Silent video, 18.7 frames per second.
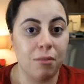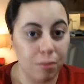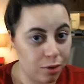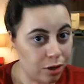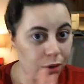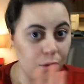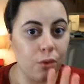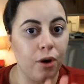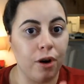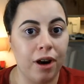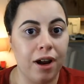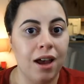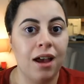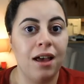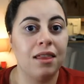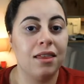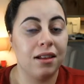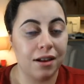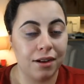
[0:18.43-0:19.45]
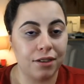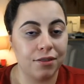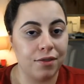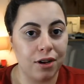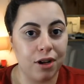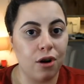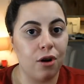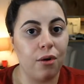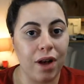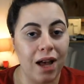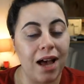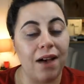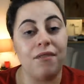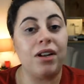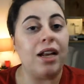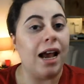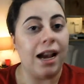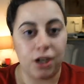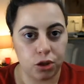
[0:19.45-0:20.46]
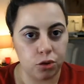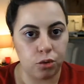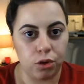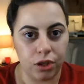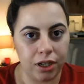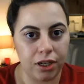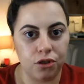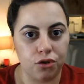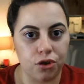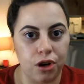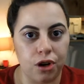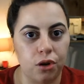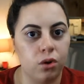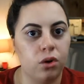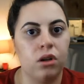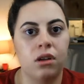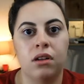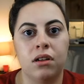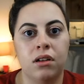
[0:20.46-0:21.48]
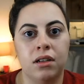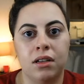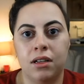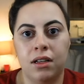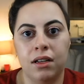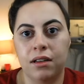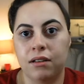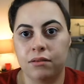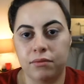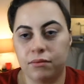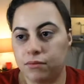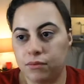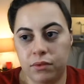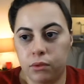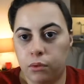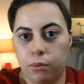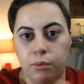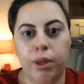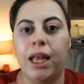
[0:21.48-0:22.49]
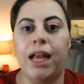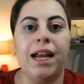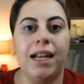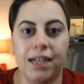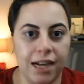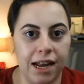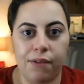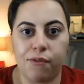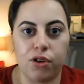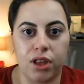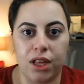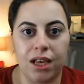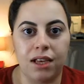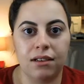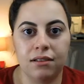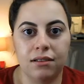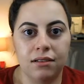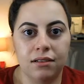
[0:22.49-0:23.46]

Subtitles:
Don't worry, the next video will have an actual intro planned and everything.